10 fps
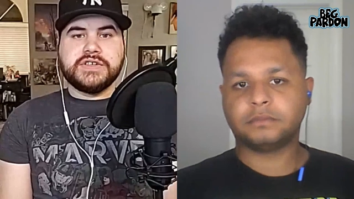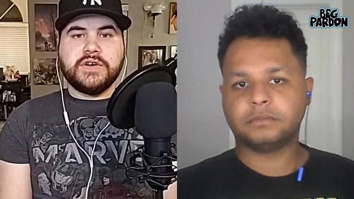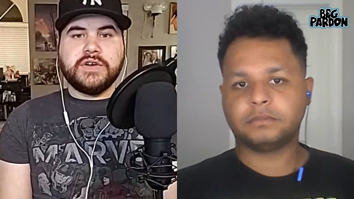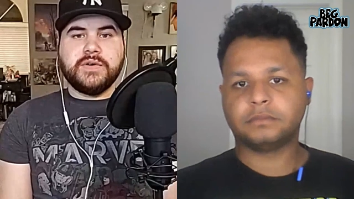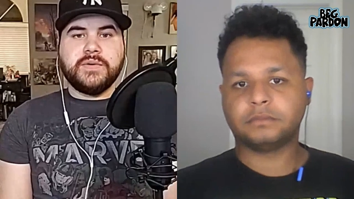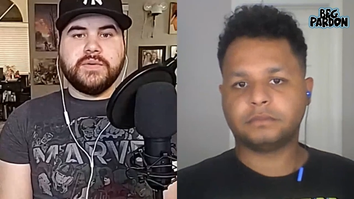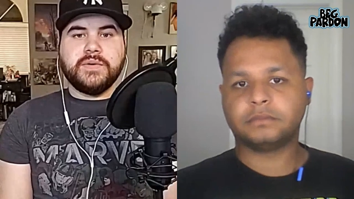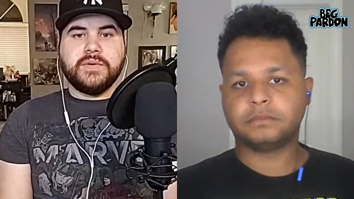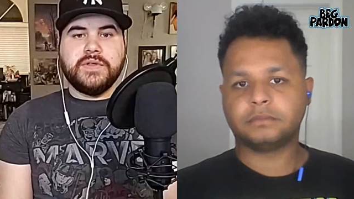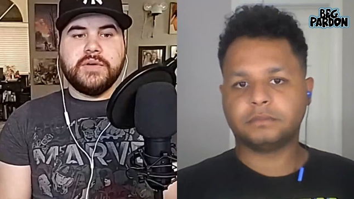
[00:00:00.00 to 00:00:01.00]

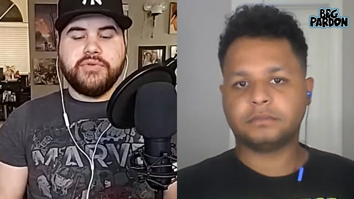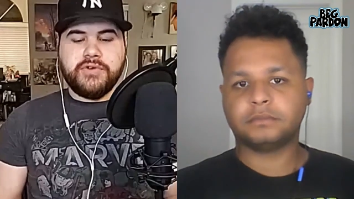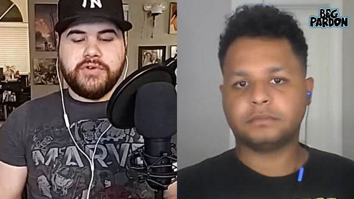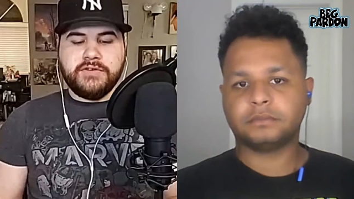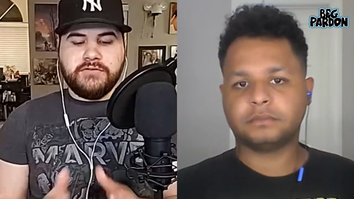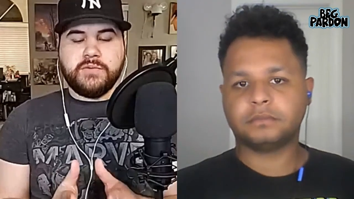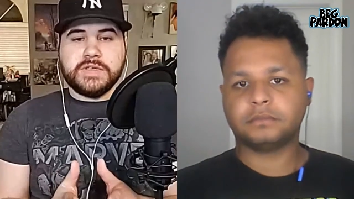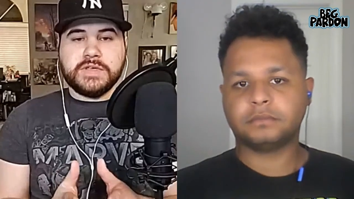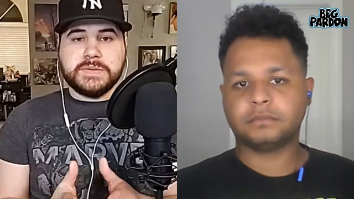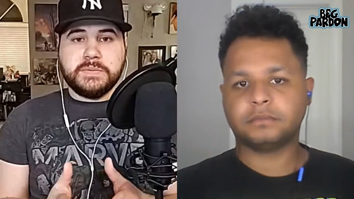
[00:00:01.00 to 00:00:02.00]
Speaker 1: So the print
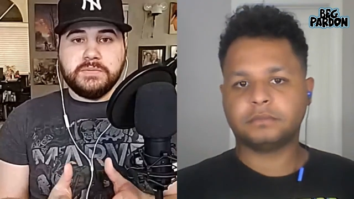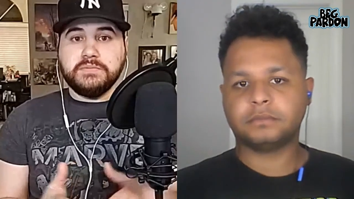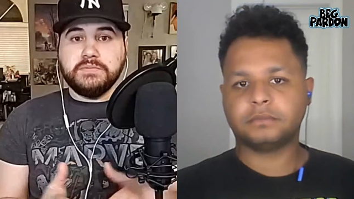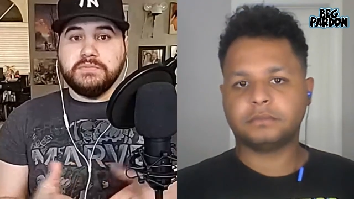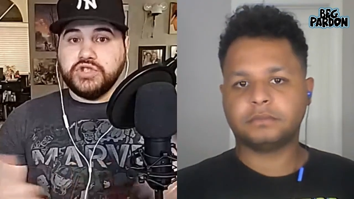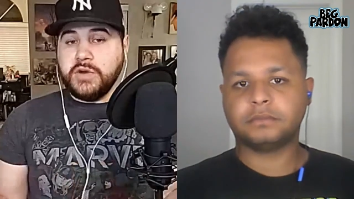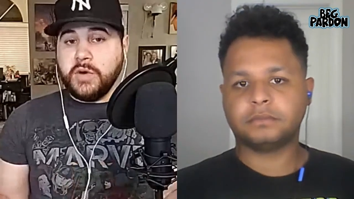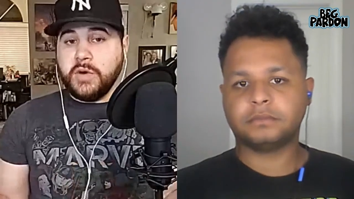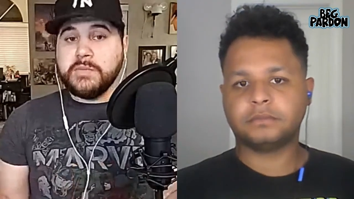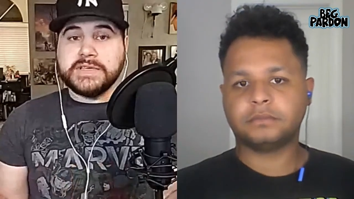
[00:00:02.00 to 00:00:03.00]
run was
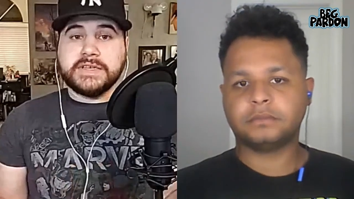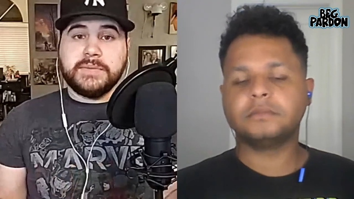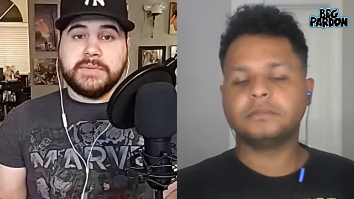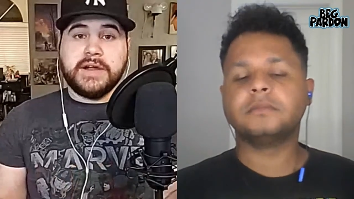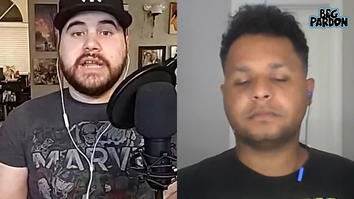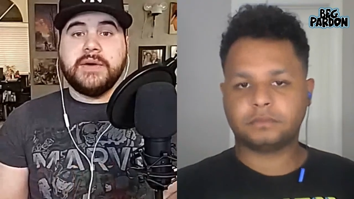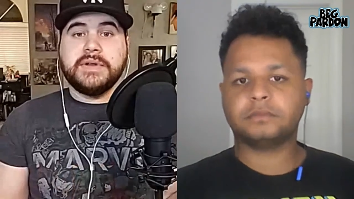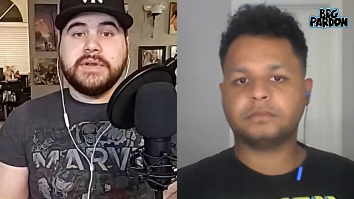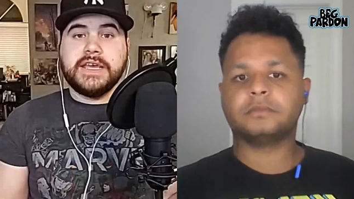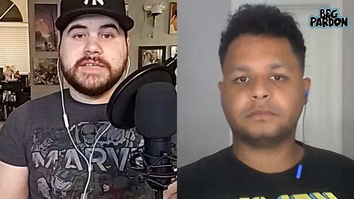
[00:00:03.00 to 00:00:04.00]
ginormous compared to
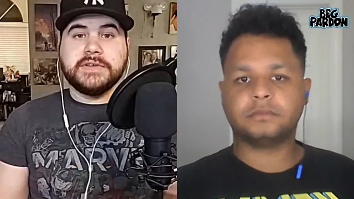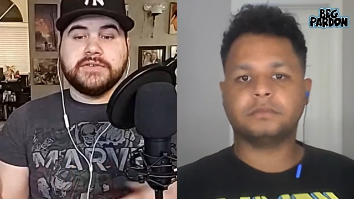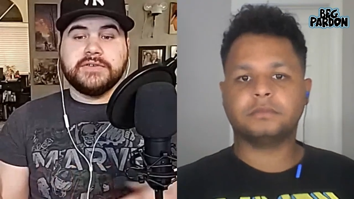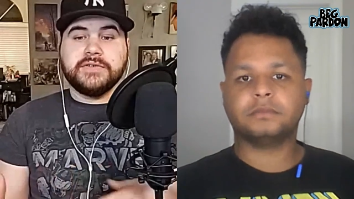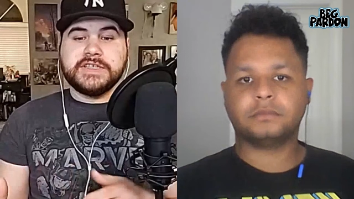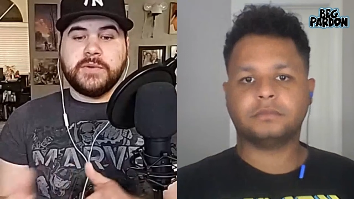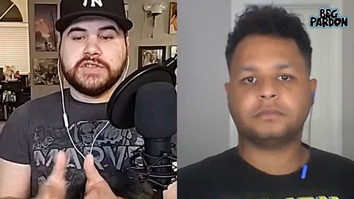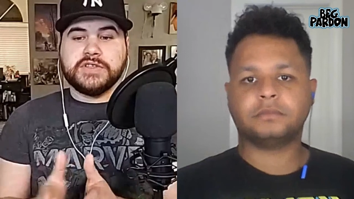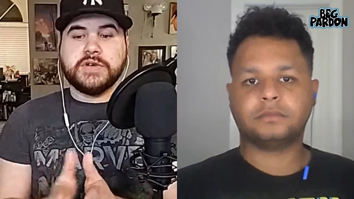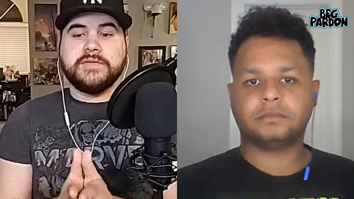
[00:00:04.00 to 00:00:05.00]
nowadays. But the reason
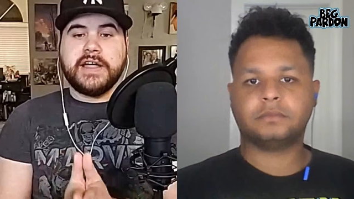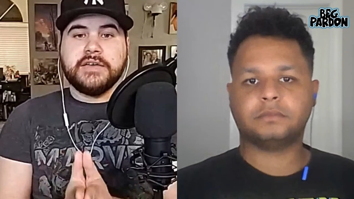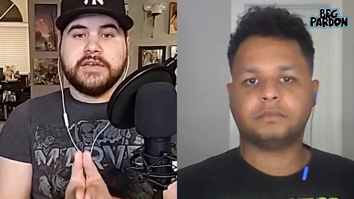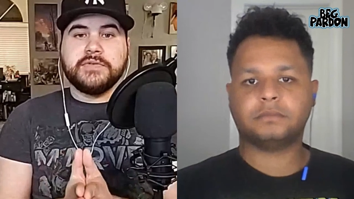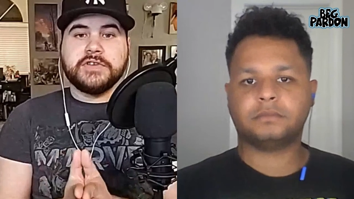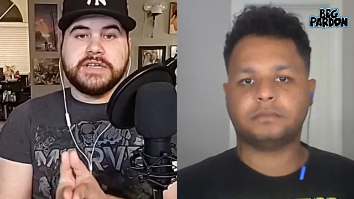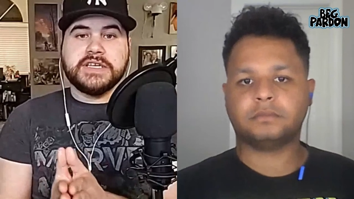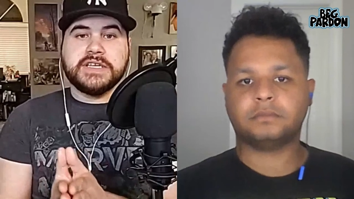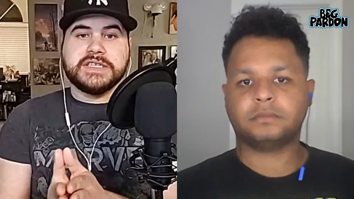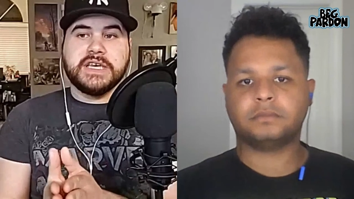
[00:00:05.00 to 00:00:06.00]
why they're so valuable is
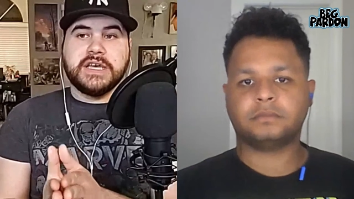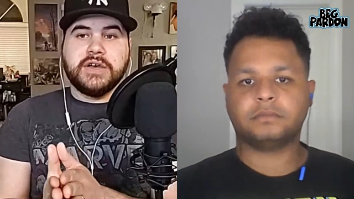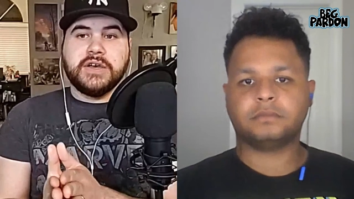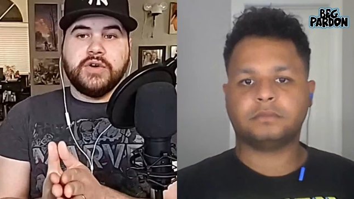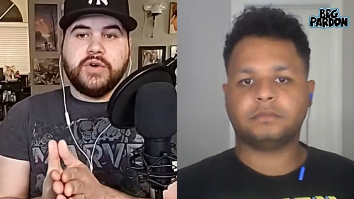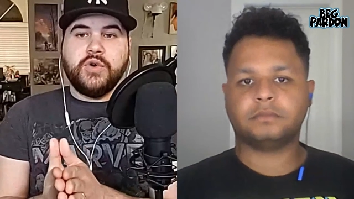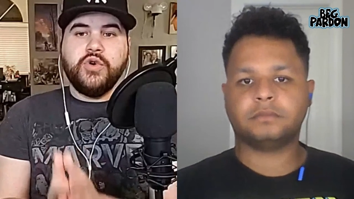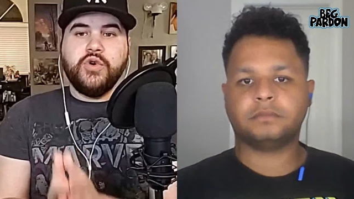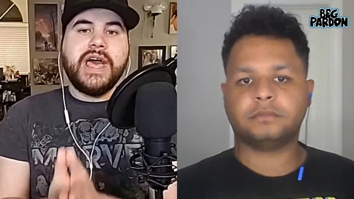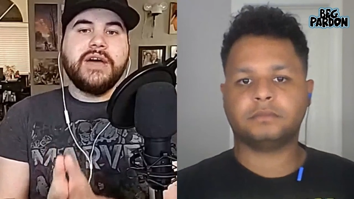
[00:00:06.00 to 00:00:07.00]
because
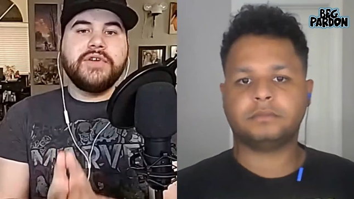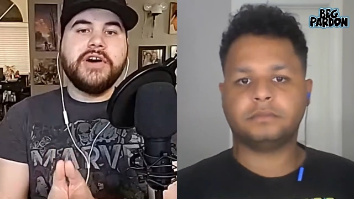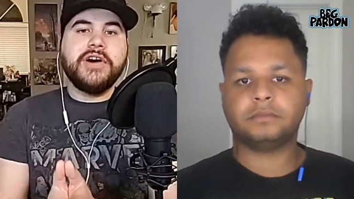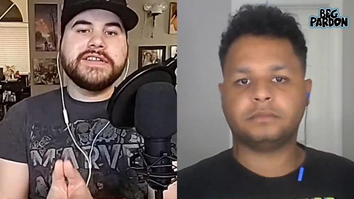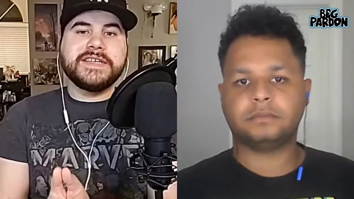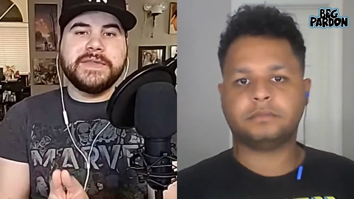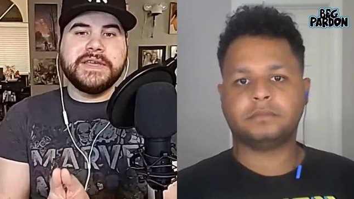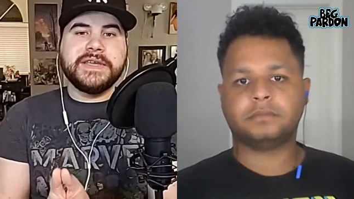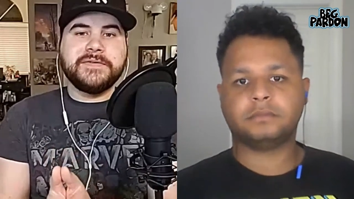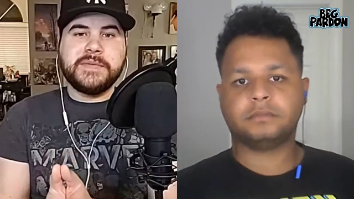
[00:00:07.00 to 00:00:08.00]
who held on to
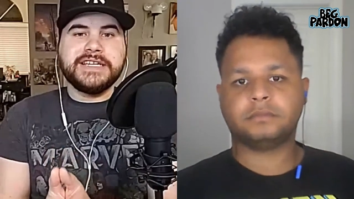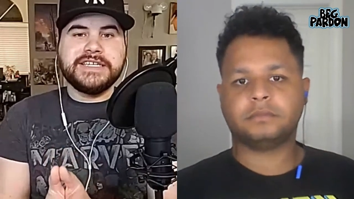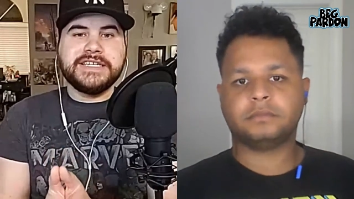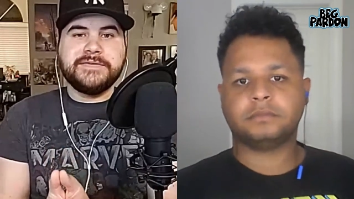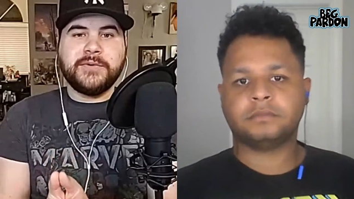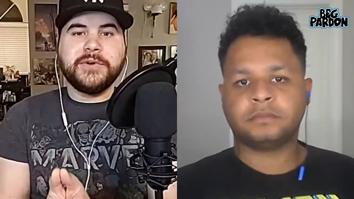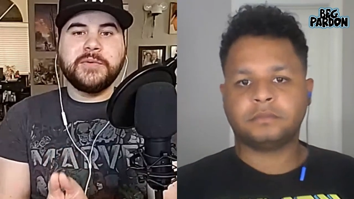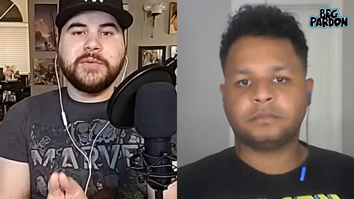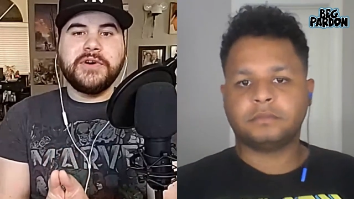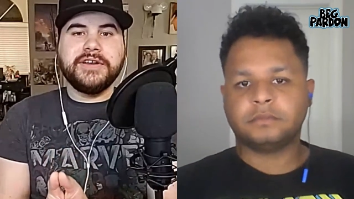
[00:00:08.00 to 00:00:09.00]
something from
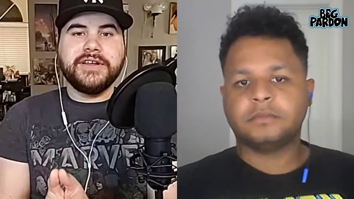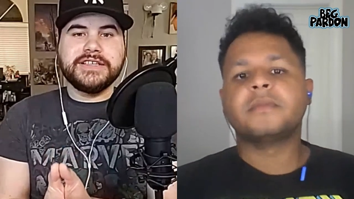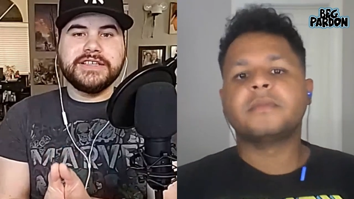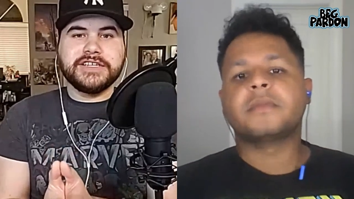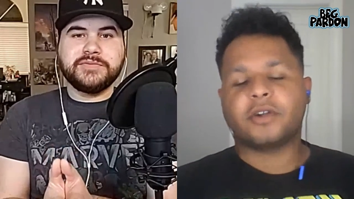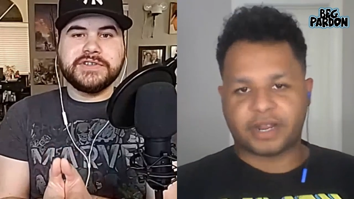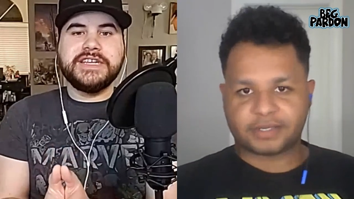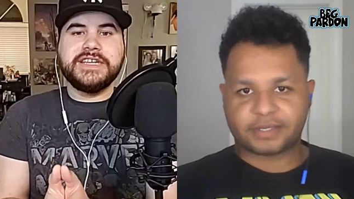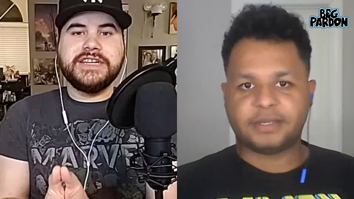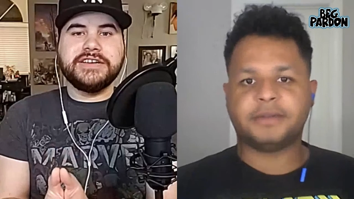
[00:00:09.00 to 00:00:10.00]
1941 in such
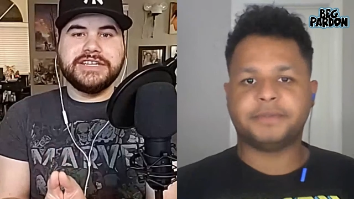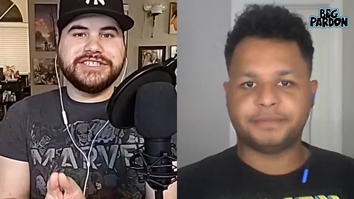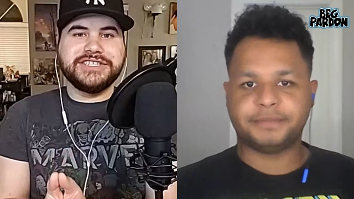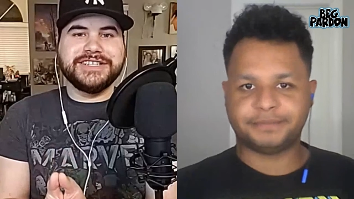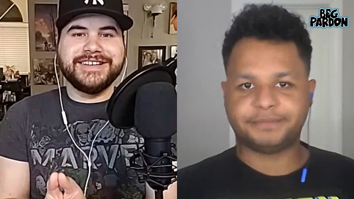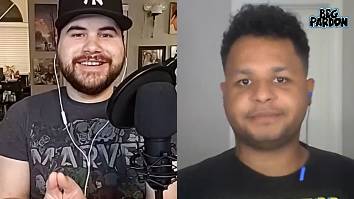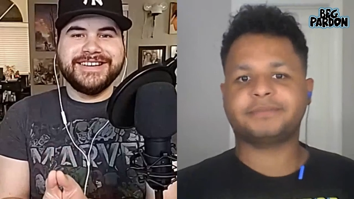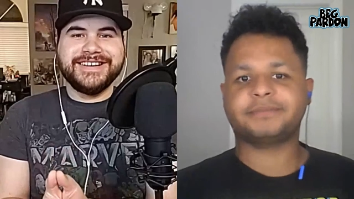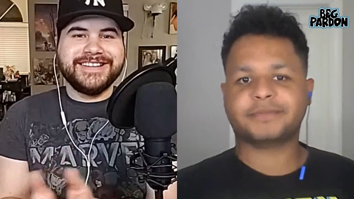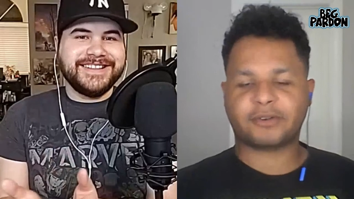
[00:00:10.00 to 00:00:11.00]
pristine condition?
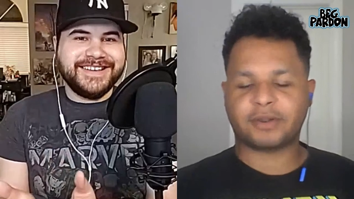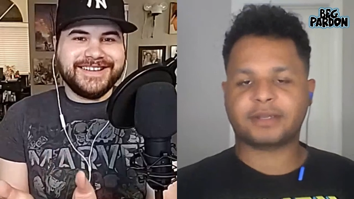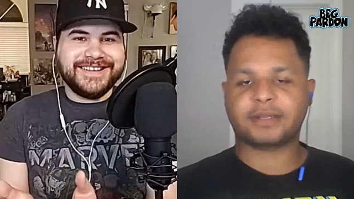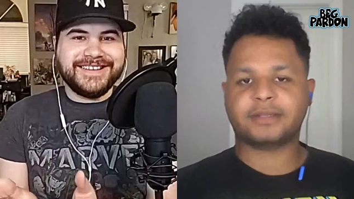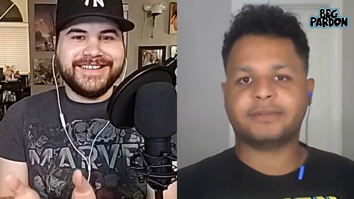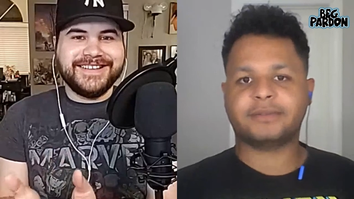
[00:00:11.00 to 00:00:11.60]
Like